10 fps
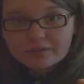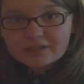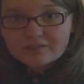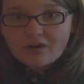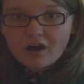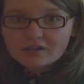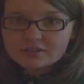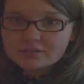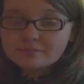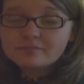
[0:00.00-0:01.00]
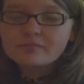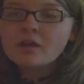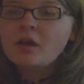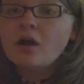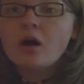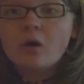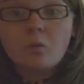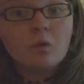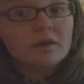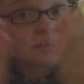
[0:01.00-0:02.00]
Week of Awesome
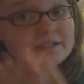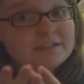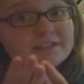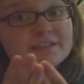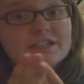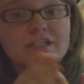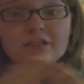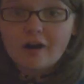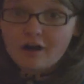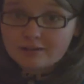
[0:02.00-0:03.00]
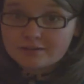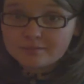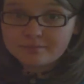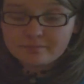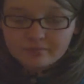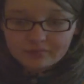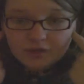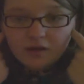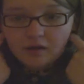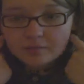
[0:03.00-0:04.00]
was indeed awesome.
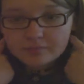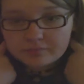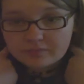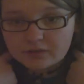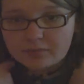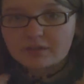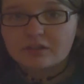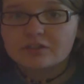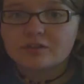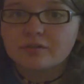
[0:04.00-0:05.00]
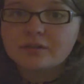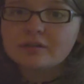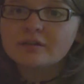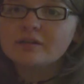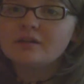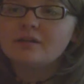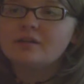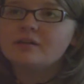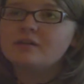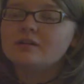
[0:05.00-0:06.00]
Um, the midnight showing.
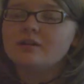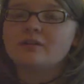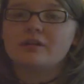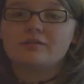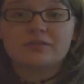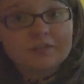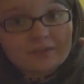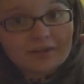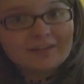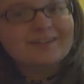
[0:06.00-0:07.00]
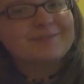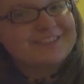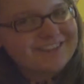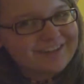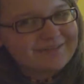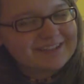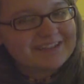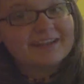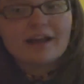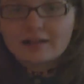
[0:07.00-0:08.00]
Okay, first of all, let me start off by
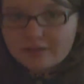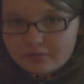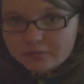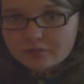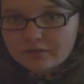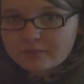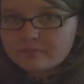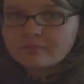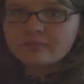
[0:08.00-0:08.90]
saying I love the movie